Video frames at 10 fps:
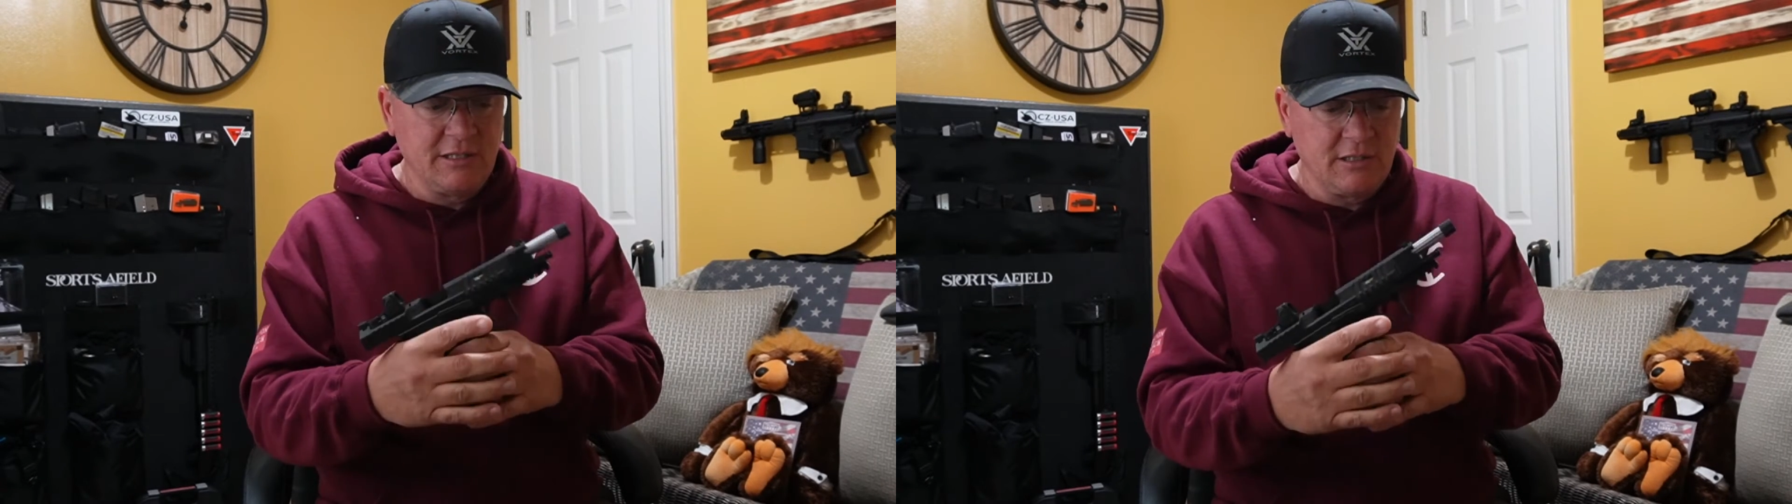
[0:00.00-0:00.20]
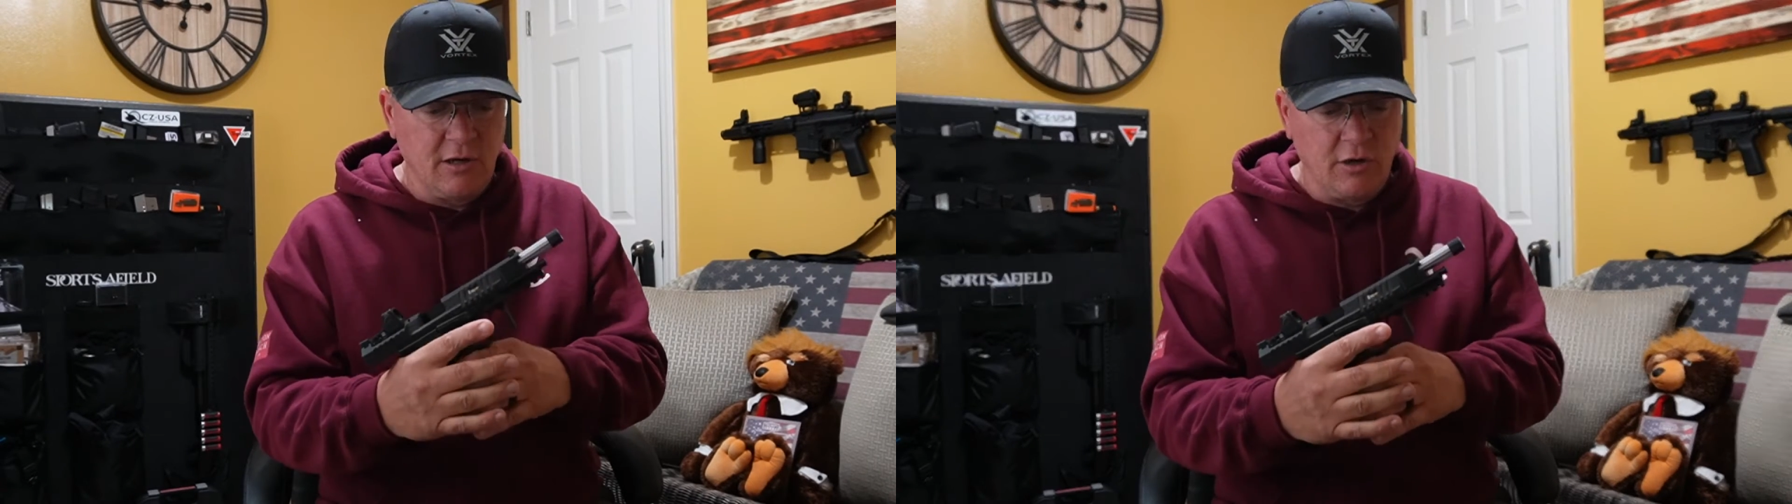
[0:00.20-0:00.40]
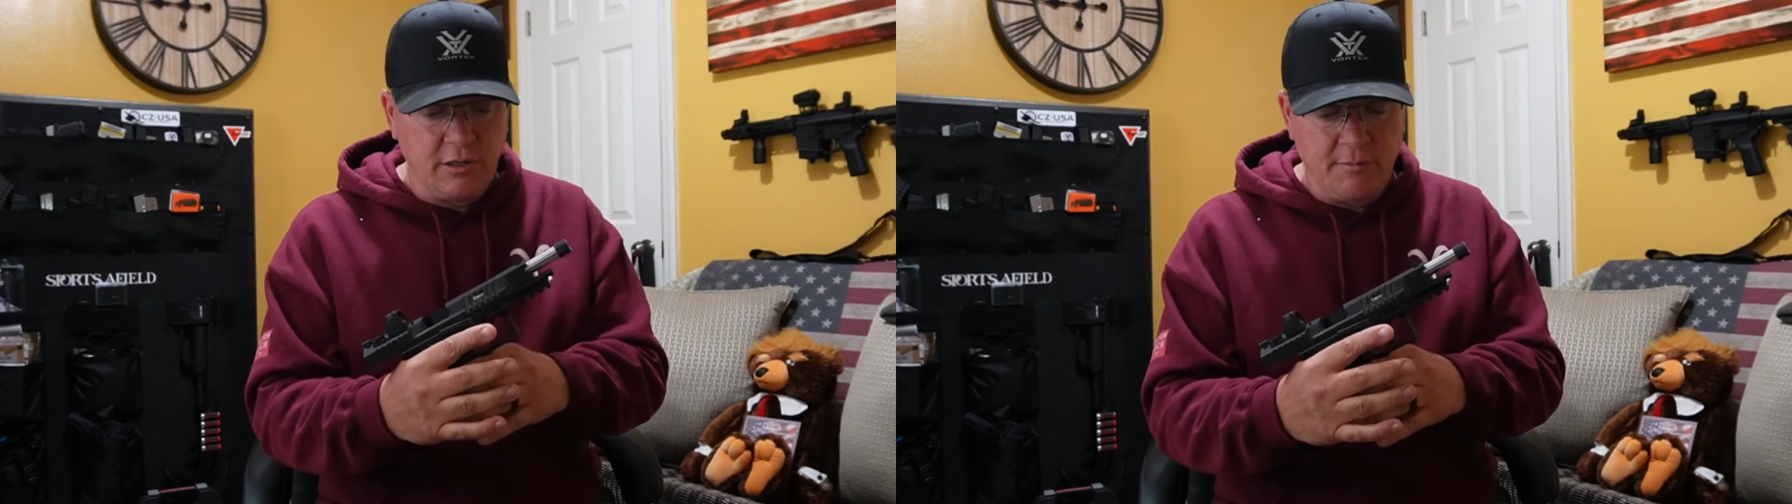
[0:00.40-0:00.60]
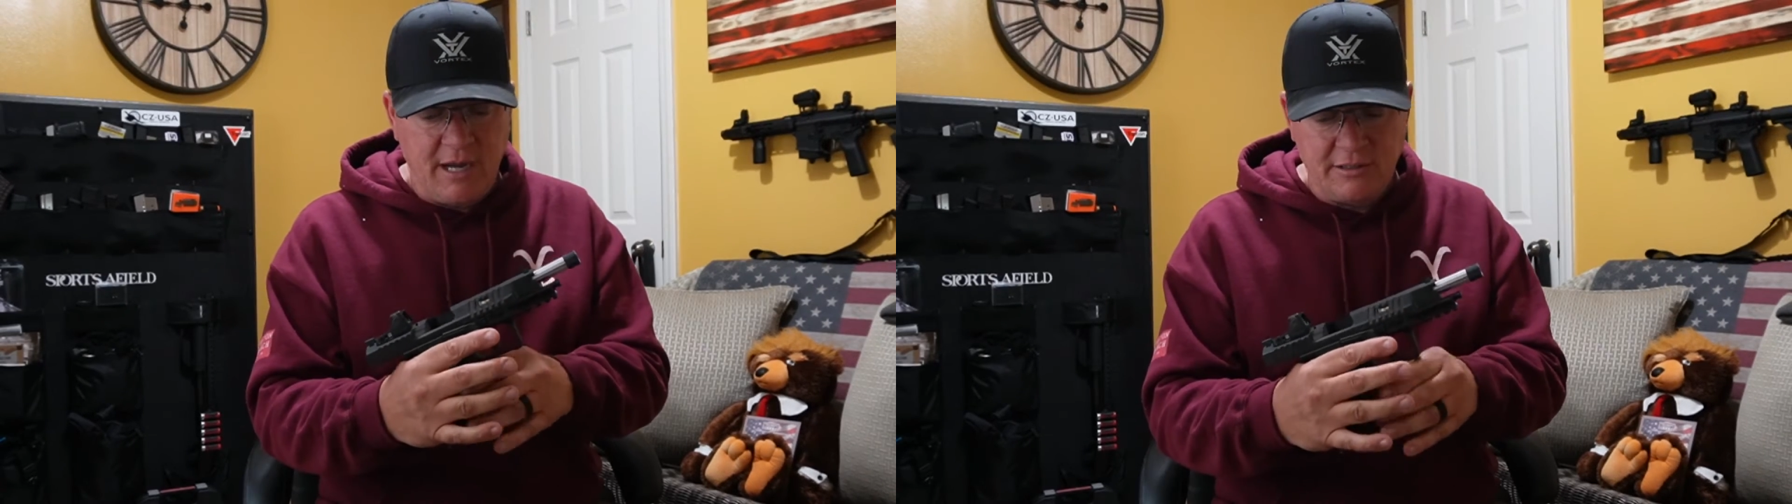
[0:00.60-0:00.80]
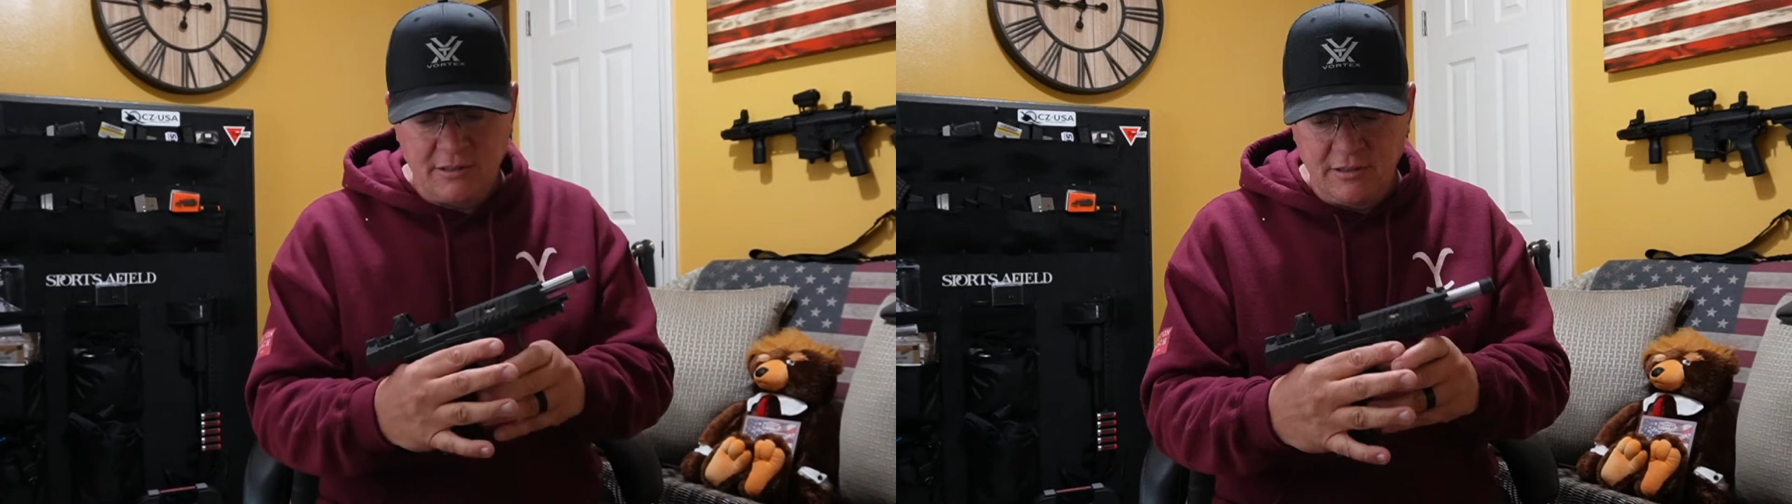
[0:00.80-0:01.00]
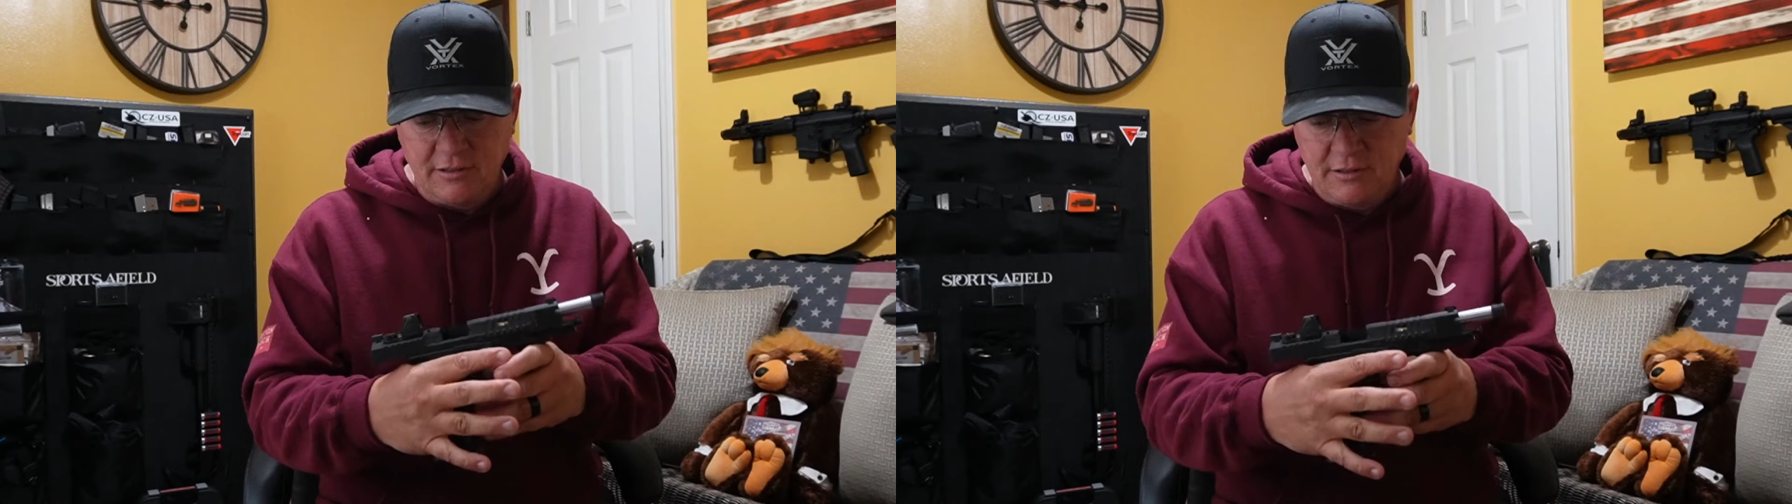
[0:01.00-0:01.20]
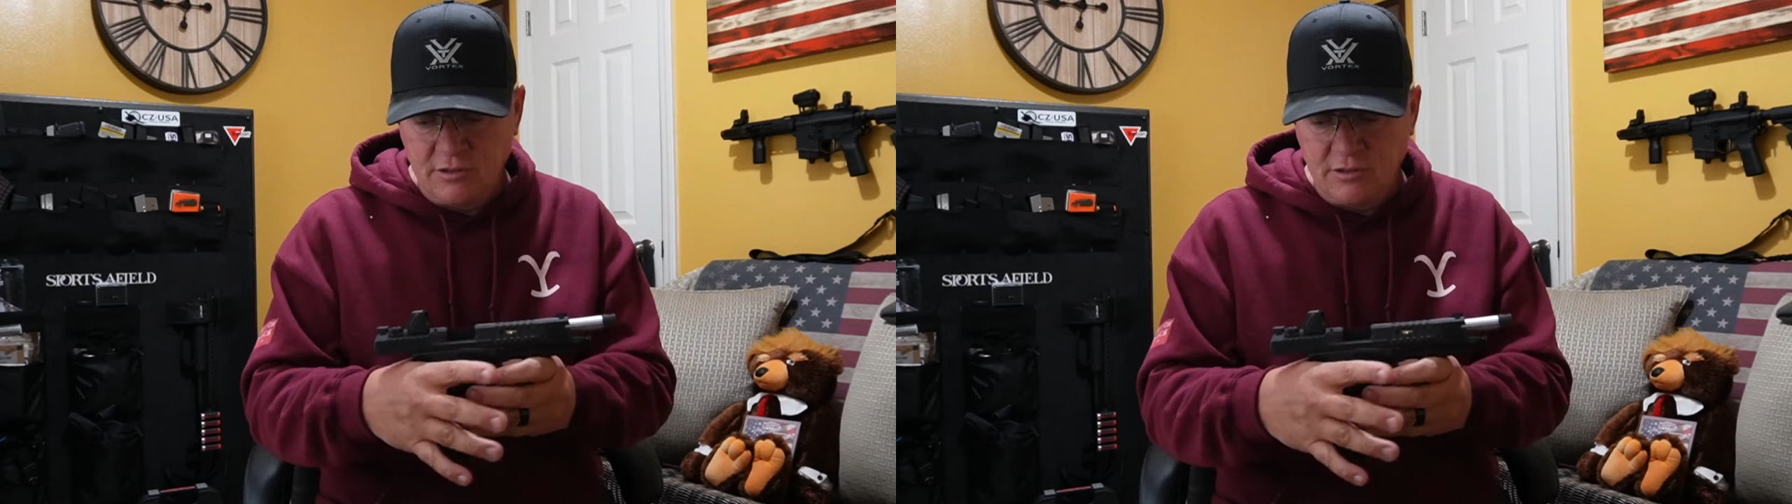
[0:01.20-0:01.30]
to talking about the gun.